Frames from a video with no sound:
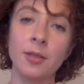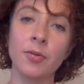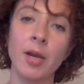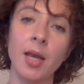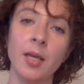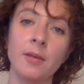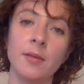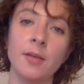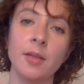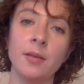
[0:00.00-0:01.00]
create
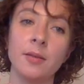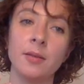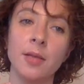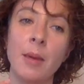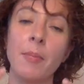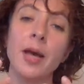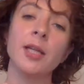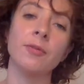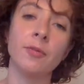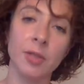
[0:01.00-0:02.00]
a
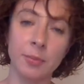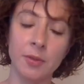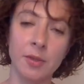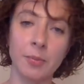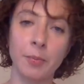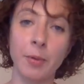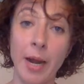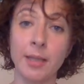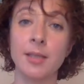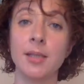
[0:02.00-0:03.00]
mindfulness
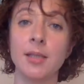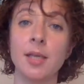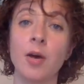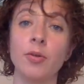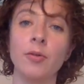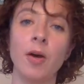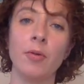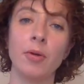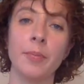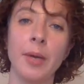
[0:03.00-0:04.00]
practice out of
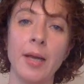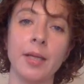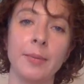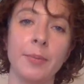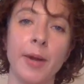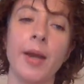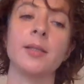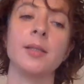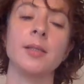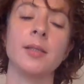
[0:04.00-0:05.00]
our ballet
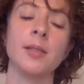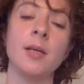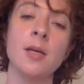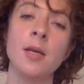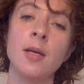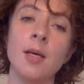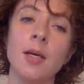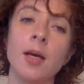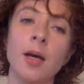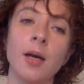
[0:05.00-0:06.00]
practice
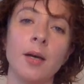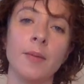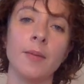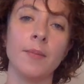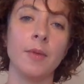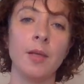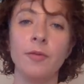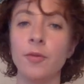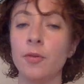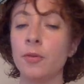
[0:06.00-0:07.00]
uh,
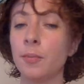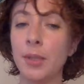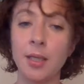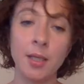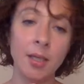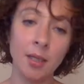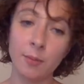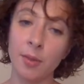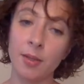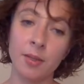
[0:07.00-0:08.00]
if you're beginning
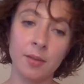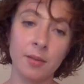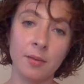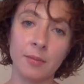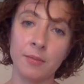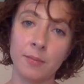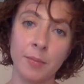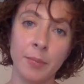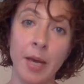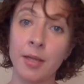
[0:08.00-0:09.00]
with the
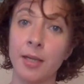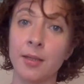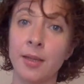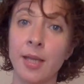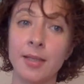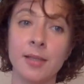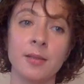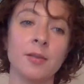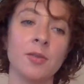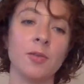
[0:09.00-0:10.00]
ballet
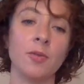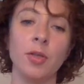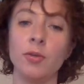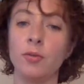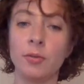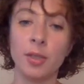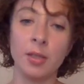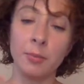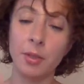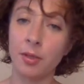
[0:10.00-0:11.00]
lessons or you're in
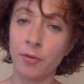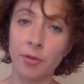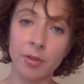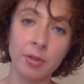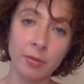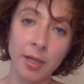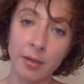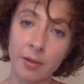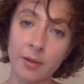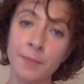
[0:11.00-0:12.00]
the middle of your
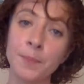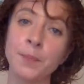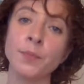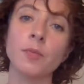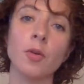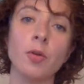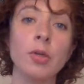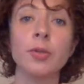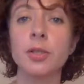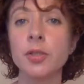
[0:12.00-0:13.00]
career or
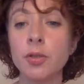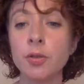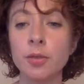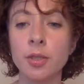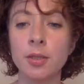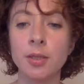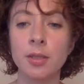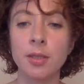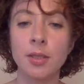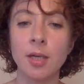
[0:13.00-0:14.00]
you're a student
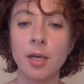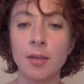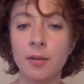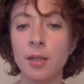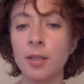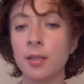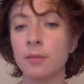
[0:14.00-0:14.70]
i think